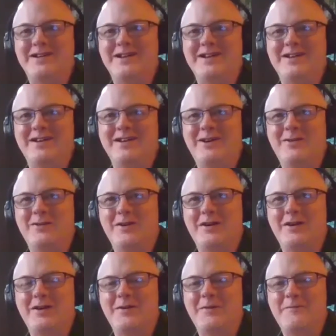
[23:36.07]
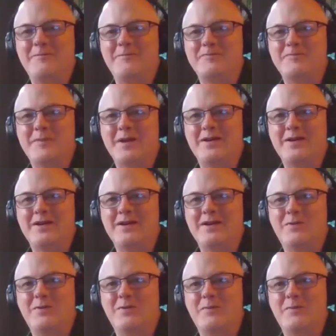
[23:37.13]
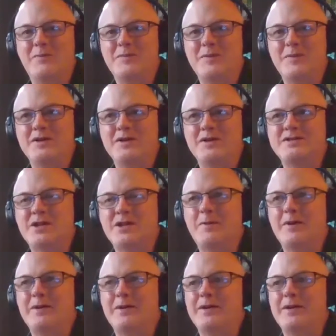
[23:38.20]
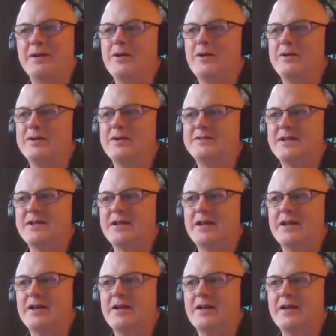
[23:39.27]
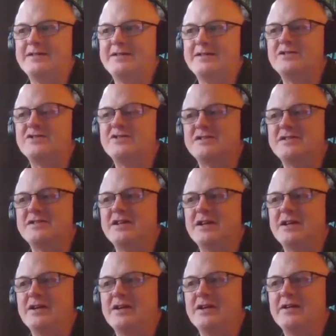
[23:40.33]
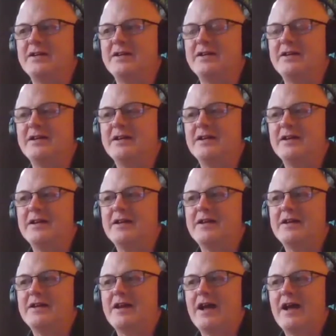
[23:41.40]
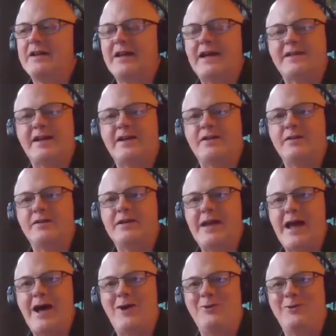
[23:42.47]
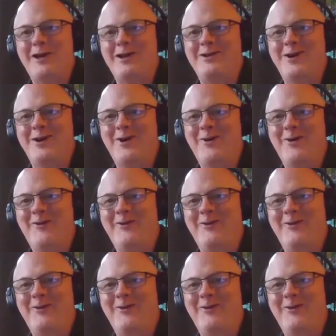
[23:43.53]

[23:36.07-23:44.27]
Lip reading: he's revered in some places. So, but it's interesting. I like that. Now they know.